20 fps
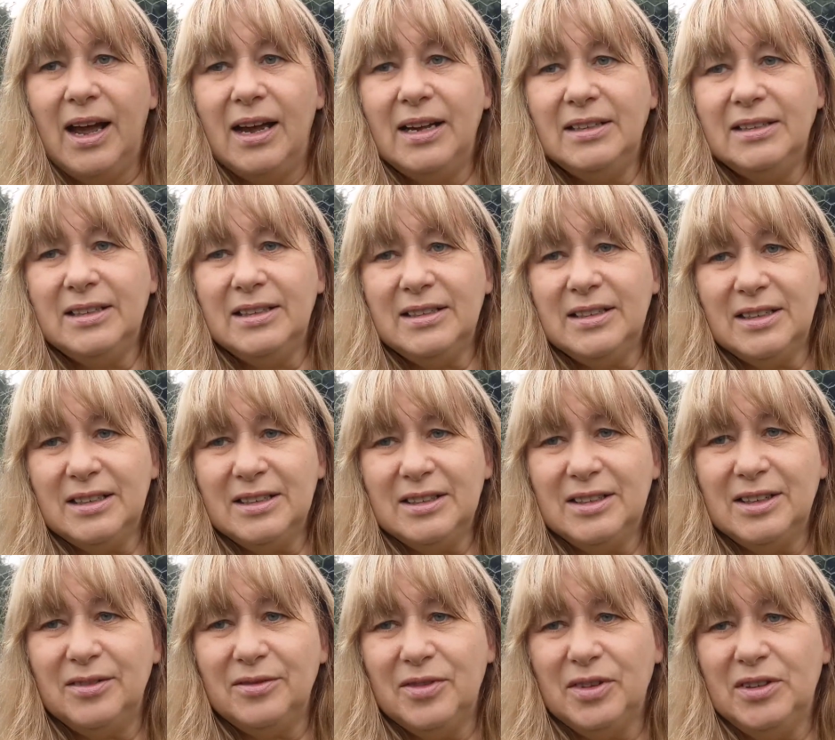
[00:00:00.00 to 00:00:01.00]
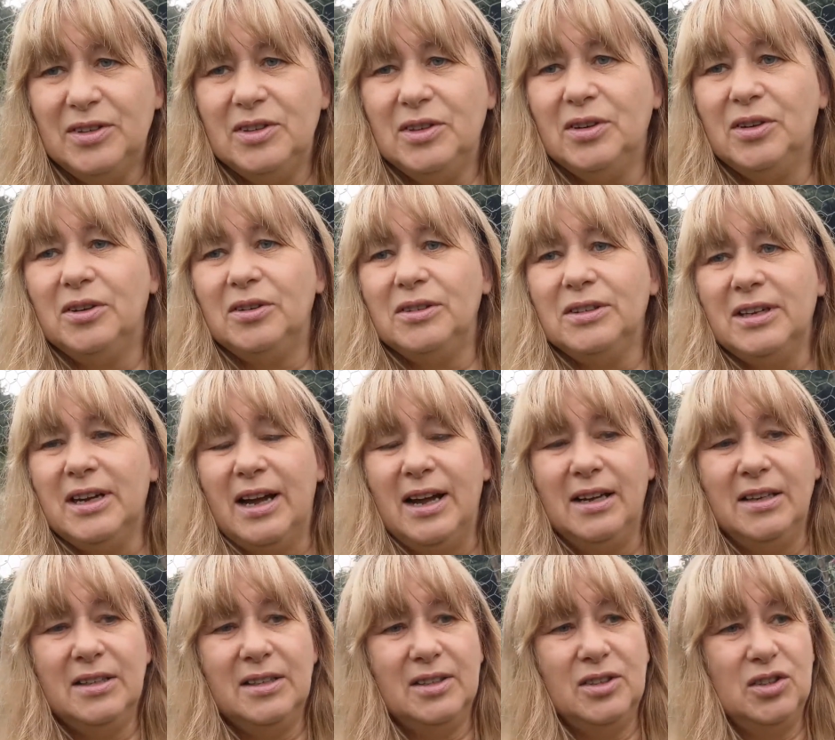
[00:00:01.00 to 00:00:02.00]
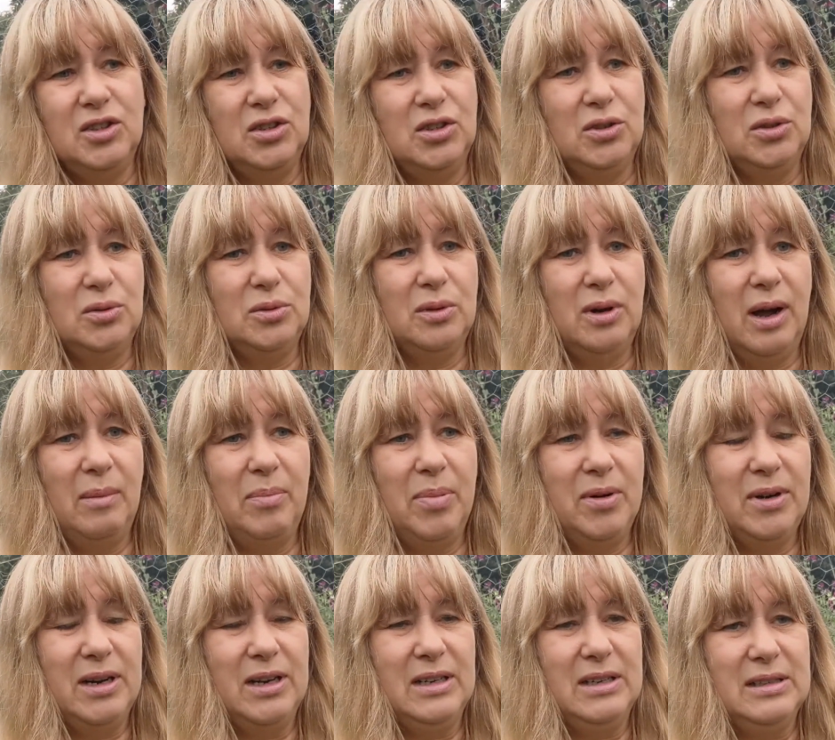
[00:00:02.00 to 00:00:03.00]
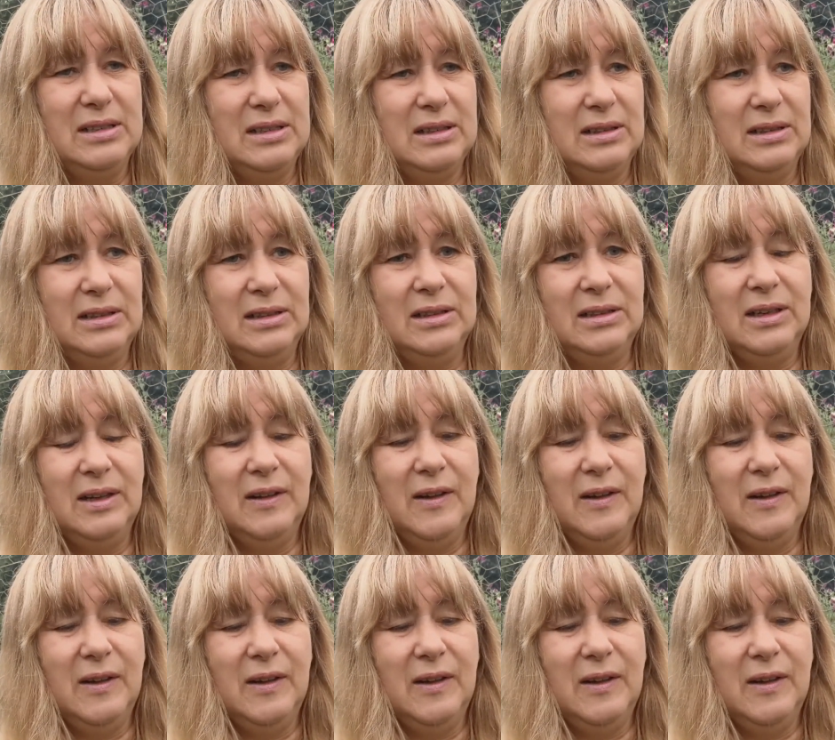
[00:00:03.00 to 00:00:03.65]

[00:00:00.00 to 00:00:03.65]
did a little video on that to appraise the